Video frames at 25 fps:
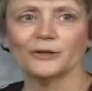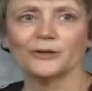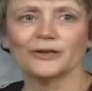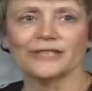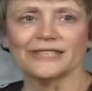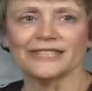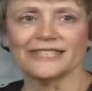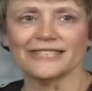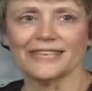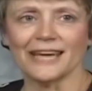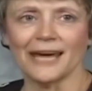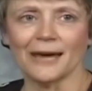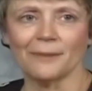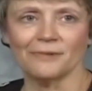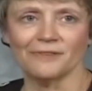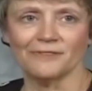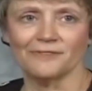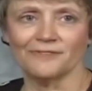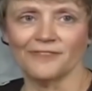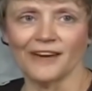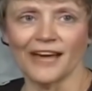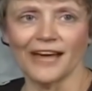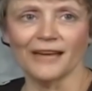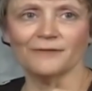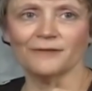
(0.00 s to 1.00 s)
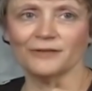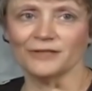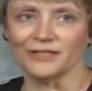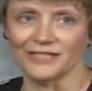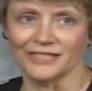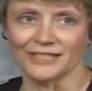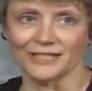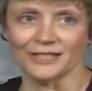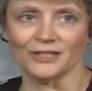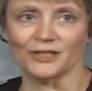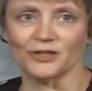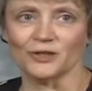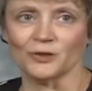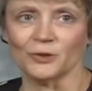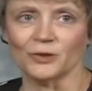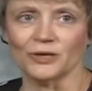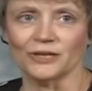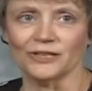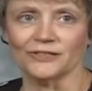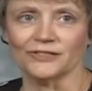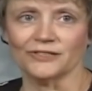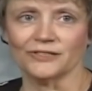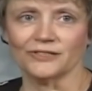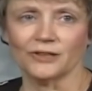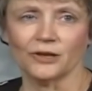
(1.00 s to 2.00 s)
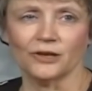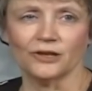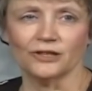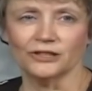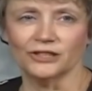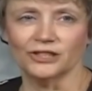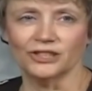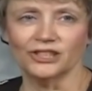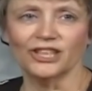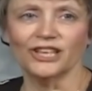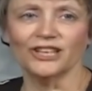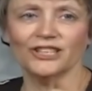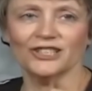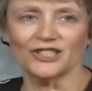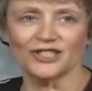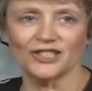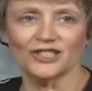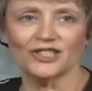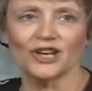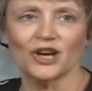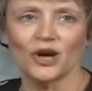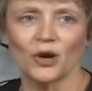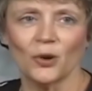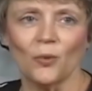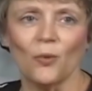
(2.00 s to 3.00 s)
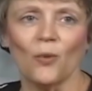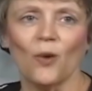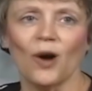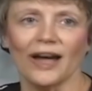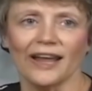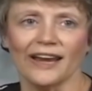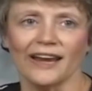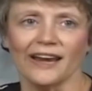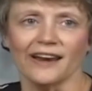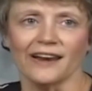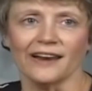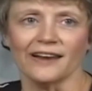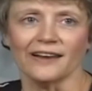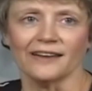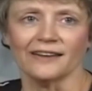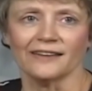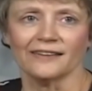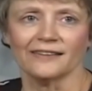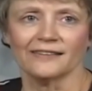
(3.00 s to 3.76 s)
You could stop at five or six stores, or just one.